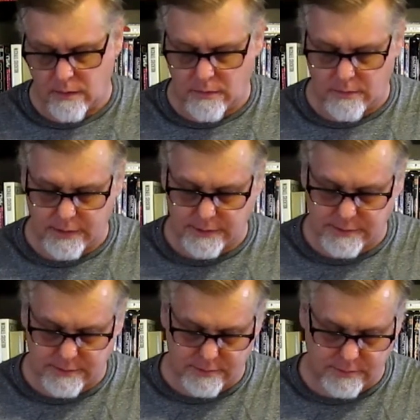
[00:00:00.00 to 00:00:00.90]
Oh, and
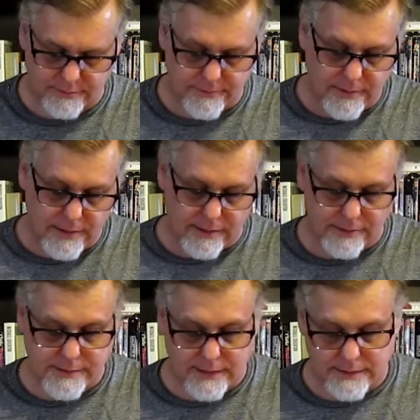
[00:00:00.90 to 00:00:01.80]

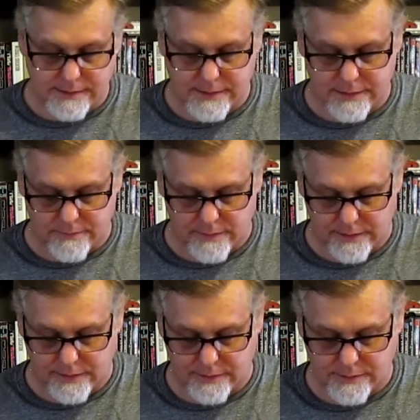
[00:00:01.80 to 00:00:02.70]
it's got a sticker
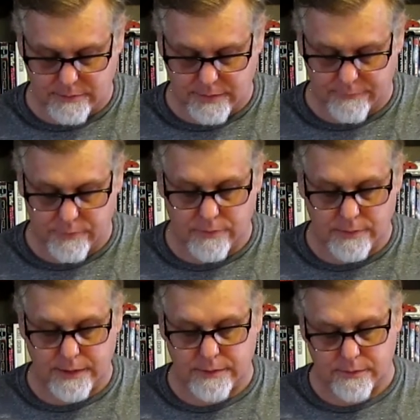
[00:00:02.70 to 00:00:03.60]
on here, so we have
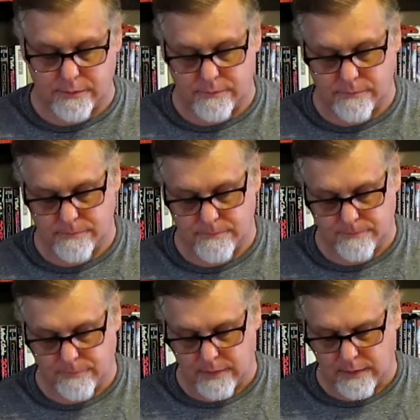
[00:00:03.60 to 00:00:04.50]
Duke Leto.
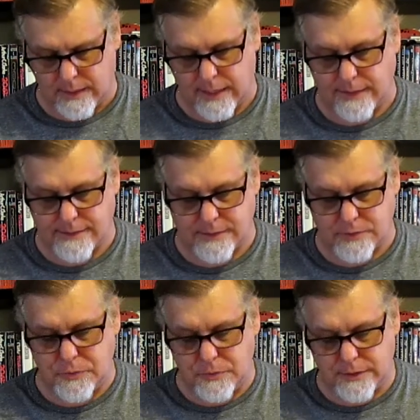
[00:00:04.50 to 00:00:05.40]
And it says
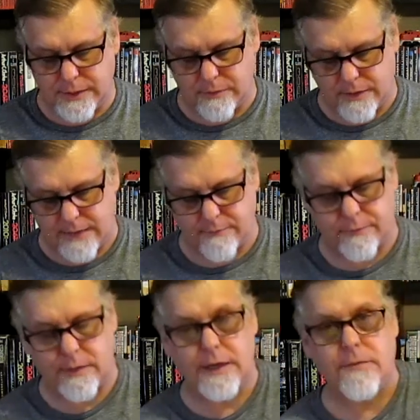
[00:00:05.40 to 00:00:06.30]
Duke Leto and
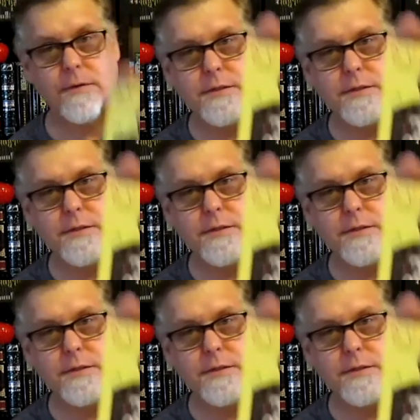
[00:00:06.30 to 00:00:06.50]
Friend, which